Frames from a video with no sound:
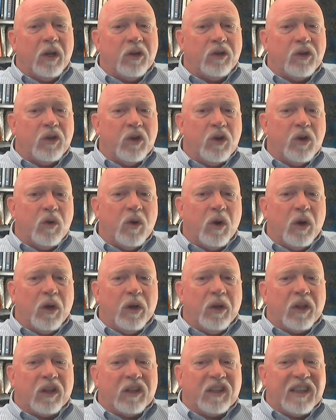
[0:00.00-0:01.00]
to
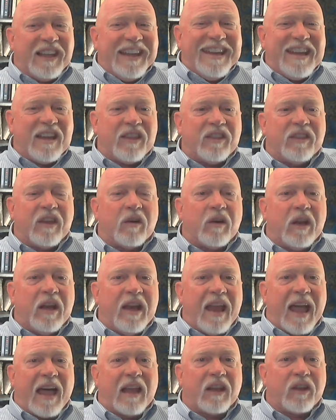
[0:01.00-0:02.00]
link their
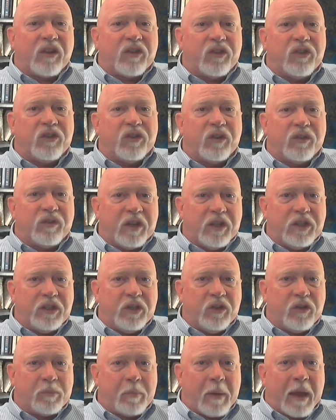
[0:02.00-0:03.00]
analysis of
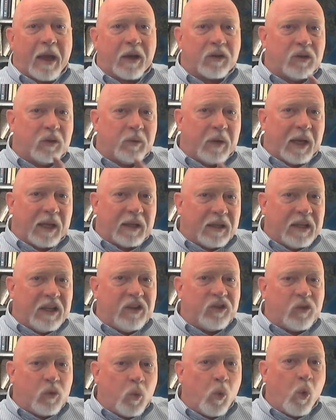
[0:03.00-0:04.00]
issues back to at
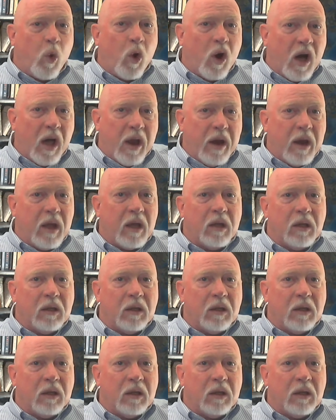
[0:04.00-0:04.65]
least one